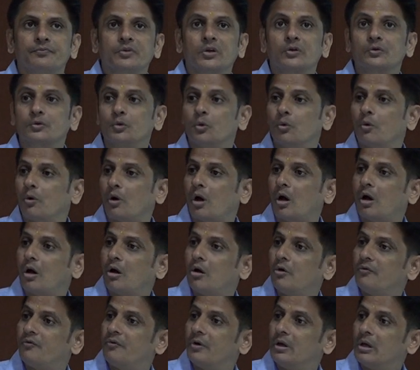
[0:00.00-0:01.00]
So
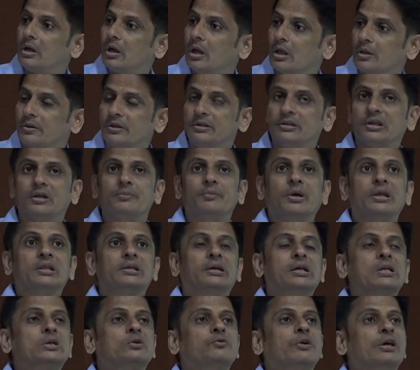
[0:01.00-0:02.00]
how, these are
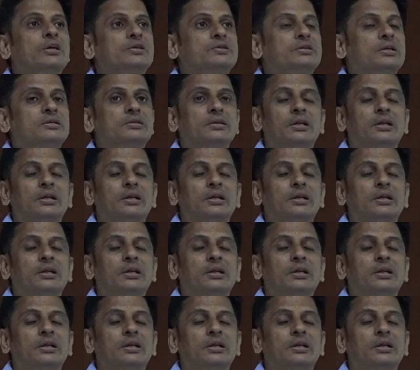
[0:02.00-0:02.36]
ethical questions,